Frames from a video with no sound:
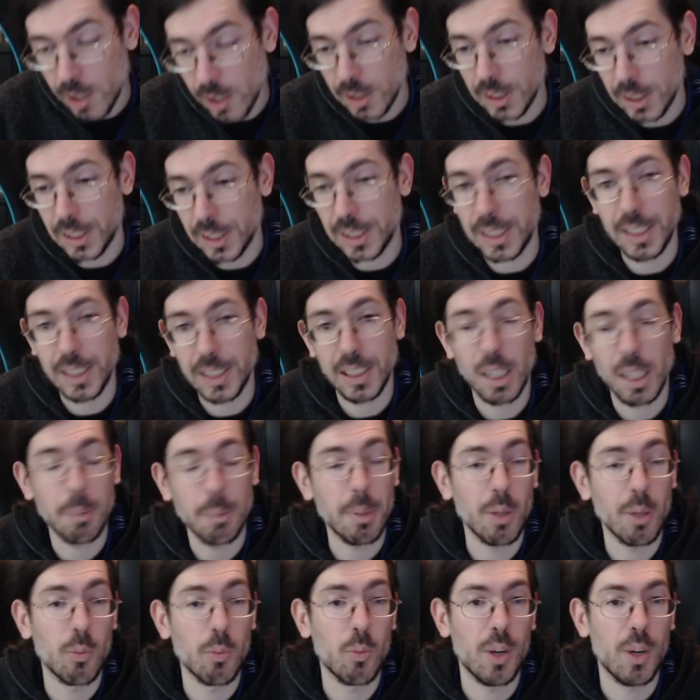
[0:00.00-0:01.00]
And they've
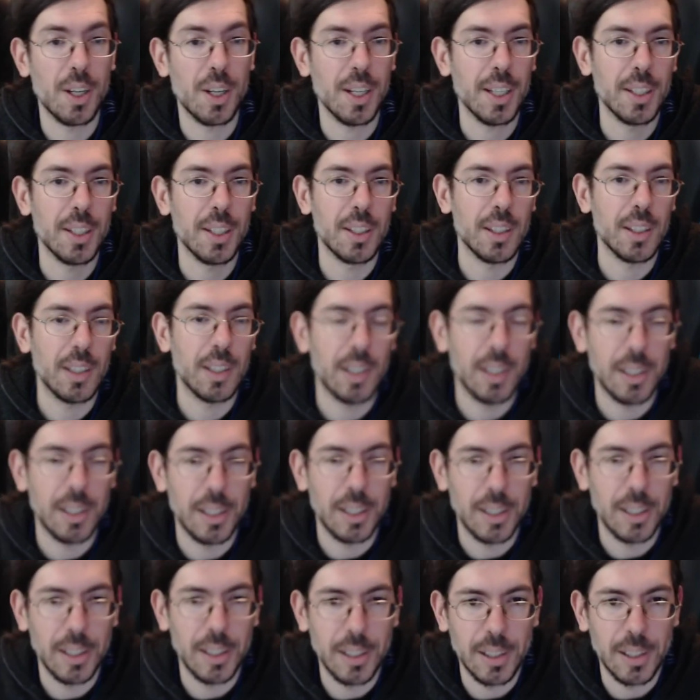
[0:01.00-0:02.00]
been running
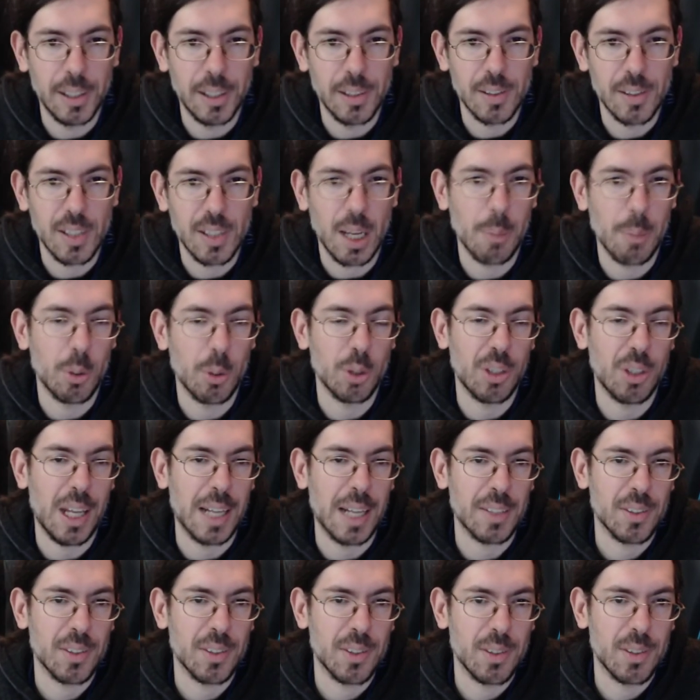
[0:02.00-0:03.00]
cyber
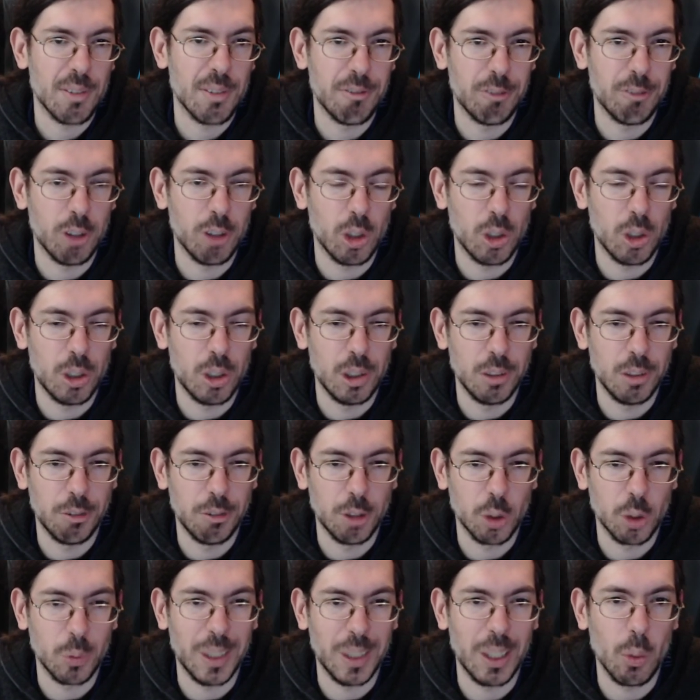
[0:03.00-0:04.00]
attacks for
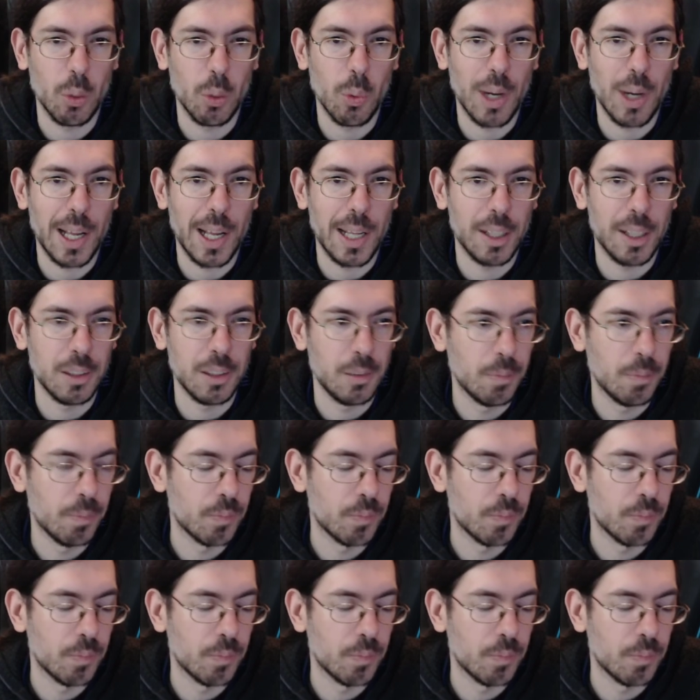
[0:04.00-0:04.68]
quite a while,